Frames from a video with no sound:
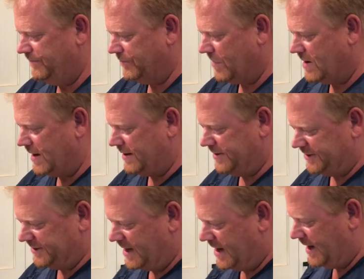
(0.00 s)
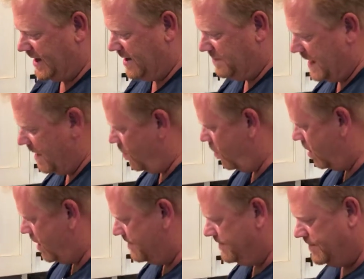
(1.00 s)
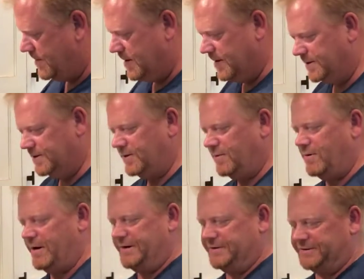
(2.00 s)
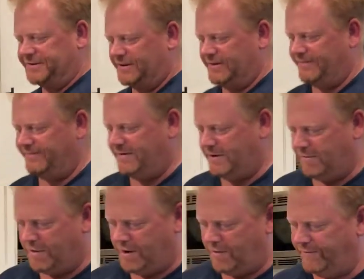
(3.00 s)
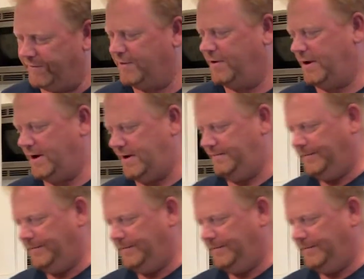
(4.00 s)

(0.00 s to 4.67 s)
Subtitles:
Yeah, just kind of keep that warm until you're ready to serve. You don't want to overcook it.